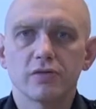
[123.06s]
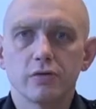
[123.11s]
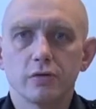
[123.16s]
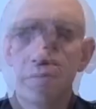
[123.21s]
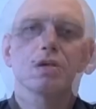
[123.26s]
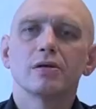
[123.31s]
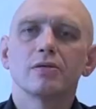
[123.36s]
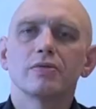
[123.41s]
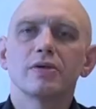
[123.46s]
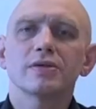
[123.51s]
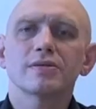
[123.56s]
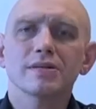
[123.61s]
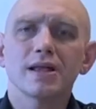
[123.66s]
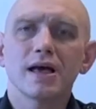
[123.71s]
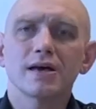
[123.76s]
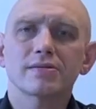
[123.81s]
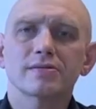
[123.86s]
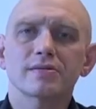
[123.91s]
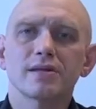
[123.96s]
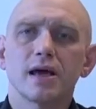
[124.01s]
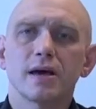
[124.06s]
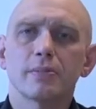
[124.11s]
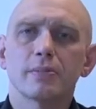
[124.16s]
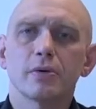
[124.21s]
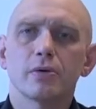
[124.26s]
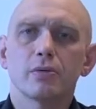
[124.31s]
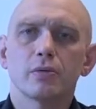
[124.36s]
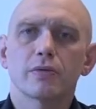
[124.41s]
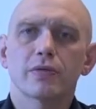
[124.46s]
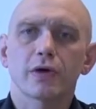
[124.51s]
tubes. This last
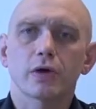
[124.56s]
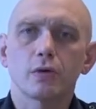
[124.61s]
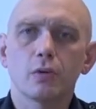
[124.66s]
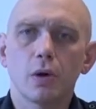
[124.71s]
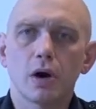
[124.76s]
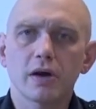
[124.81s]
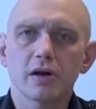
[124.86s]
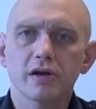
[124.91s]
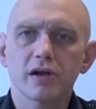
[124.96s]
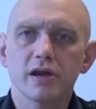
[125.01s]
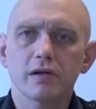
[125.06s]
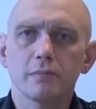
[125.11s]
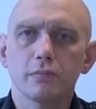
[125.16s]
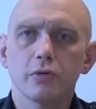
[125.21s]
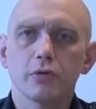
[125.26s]
step with the quantitative